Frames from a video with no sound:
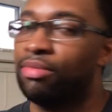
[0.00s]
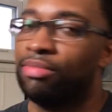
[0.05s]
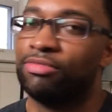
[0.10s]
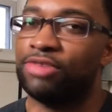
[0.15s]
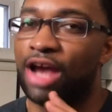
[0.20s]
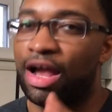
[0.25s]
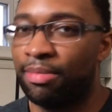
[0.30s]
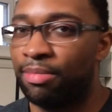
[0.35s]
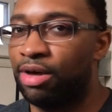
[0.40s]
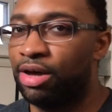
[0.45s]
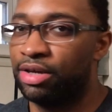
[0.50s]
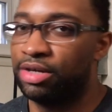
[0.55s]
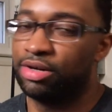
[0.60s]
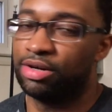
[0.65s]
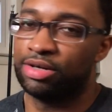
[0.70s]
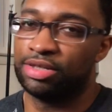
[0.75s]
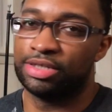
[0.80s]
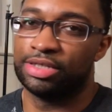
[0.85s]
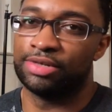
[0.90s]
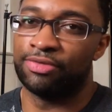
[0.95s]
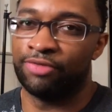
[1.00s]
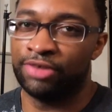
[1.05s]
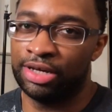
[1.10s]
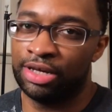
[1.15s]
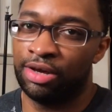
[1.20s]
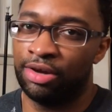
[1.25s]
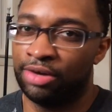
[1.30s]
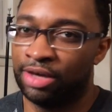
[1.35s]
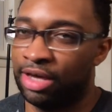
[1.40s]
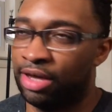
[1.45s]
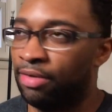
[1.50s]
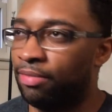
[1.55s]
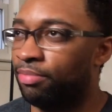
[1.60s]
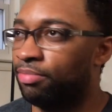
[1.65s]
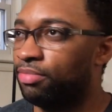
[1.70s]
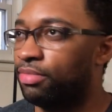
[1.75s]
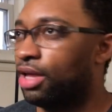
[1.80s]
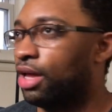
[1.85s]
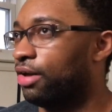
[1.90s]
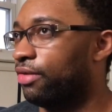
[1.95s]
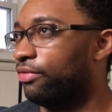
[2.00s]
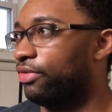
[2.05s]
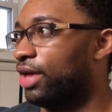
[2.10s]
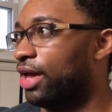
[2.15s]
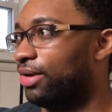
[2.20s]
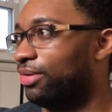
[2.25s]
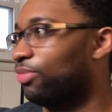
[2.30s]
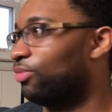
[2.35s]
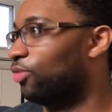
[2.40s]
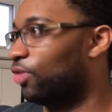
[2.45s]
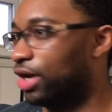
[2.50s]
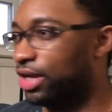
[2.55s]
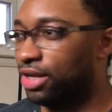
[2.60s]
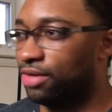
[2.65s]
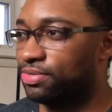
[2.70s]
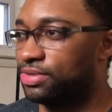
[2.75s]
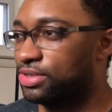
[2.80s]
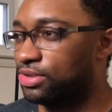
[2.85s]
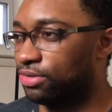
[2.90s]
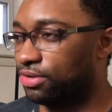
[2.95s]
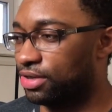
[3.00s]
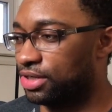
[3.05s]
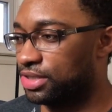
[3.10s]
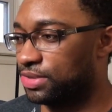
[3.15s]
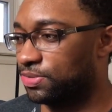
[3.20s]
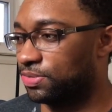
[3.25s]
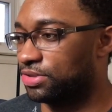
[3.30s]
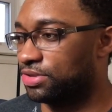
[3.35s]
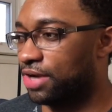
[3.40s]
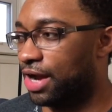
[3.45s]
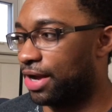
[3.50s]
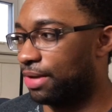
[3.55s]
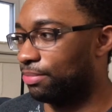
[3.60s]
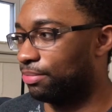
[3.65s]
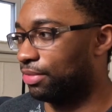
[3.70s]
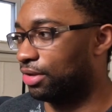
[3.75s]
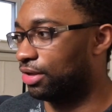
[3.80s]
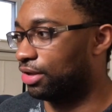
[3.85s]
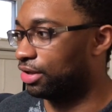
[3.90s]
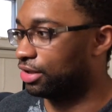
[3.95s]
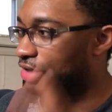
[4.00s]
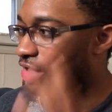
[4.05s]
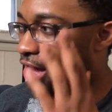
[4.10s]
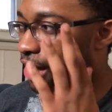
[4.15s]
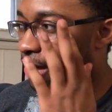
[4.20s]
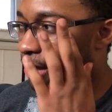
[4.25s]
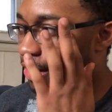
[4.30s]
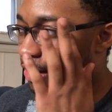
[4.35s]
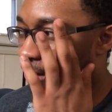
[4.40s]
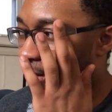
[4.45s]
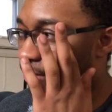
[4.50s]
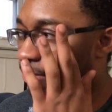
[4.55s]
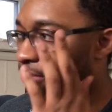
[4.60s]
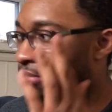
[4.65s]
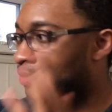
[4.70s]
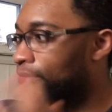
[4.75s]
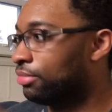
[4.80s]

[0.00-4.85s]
Dragon Ball Heroes is a video game of like what if stories for Dragon Ball. Um,